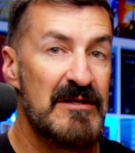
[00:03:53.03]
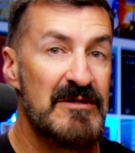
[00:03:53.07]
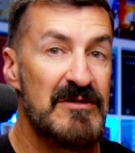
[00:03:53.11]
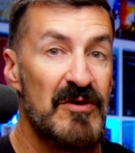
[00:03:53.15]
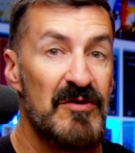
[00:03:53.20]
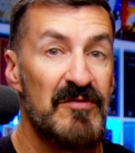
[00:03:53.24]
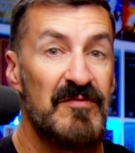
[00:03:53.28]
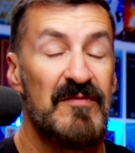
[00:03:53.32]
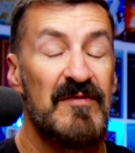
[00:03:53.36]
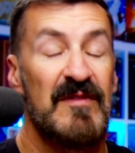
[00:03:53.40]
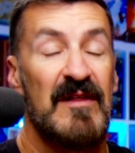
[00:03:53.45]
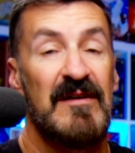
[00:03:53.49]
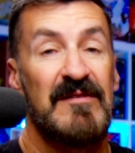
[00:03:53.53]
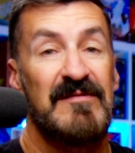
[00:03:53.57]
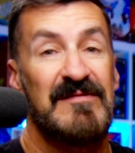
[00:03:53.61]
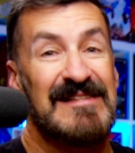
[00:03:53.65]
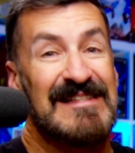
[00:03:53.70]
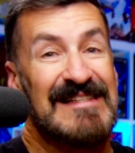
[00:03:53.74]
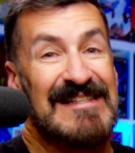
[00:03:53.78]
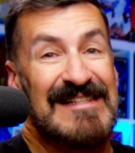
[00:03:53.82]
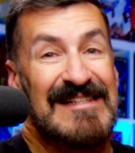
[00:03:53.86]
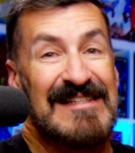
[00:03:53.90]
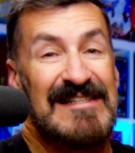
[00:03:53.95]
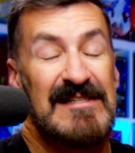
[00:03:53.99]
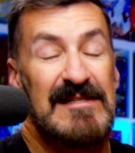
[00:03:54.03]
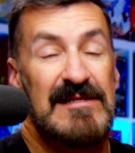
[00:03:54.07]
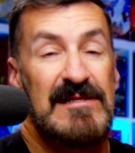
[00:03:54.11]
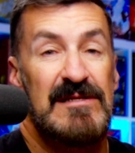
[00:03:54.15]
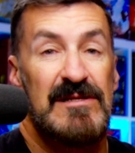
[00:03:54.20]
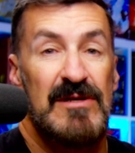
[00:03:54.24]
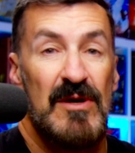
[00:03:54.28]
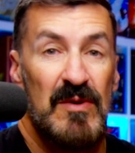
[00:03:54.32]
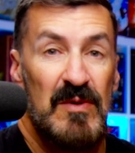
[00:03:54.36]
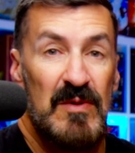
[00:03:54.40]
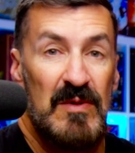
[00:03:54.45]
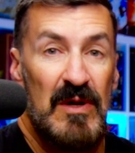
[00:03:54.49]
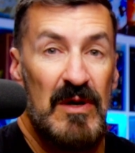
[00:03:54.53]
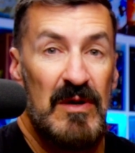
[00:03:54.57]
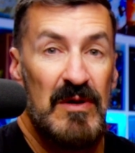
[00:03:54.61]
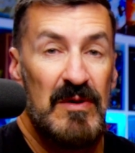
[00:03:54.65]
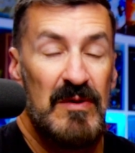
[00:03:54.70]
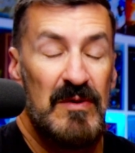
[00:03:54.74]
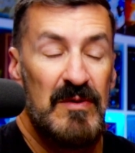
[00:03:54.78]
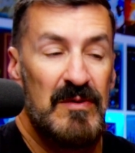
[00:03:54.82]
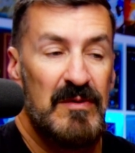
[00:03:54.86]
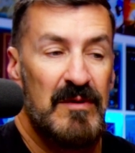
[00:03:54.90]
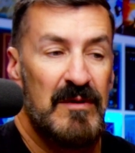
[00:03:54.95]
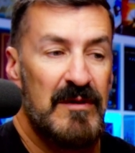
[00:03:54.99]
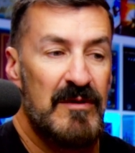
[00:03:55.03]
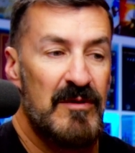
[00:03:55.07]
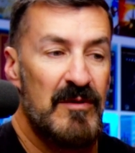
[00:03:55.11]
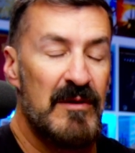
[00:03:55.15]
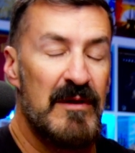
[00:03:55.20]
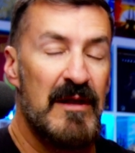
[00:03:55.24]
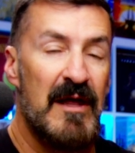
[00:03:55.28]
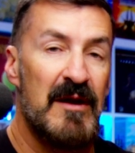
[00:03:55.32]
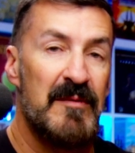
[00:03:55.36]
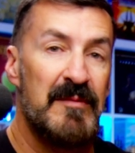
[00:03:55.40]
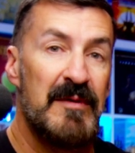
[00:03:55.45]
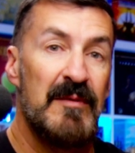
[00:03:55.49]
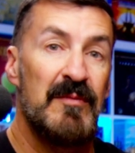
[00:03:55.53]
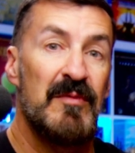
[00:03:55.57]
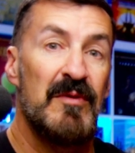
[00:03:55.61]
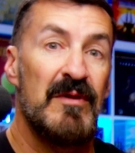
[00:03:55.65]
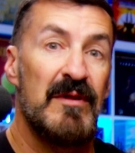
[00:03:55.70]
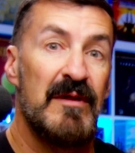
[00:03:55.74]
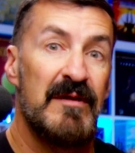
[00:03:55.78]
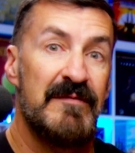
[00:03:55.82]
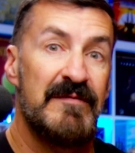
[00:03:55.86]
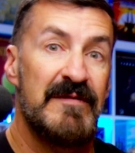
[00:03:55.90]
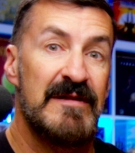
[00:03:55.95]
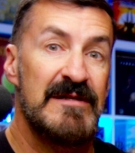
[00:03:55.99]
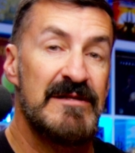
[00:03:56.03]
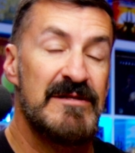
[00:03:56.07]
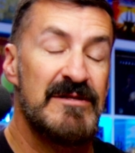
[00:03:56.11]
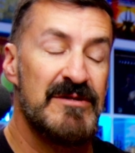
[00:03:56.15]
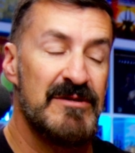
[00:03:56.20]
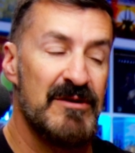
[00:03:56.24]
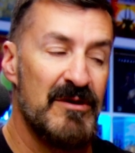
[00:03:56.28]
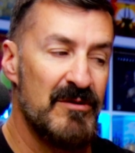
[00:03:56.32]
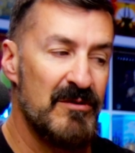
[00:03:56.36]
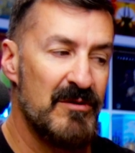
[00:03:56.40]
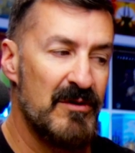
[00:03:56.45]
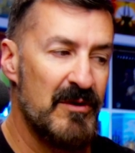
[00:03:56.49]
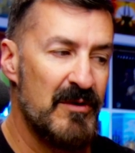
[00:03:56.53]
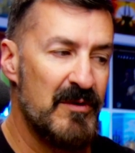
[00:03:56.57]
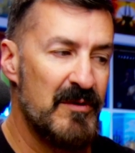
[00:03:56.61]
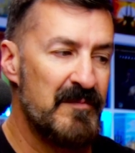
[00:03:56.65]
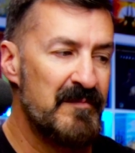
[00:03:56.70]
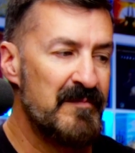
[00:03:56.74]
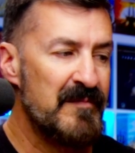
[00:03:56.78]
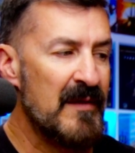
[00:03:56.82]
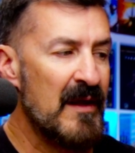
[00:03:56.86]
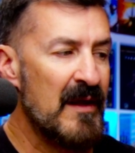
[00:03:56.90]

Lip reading: Toph loves this solo. I know a lot of people love this solo.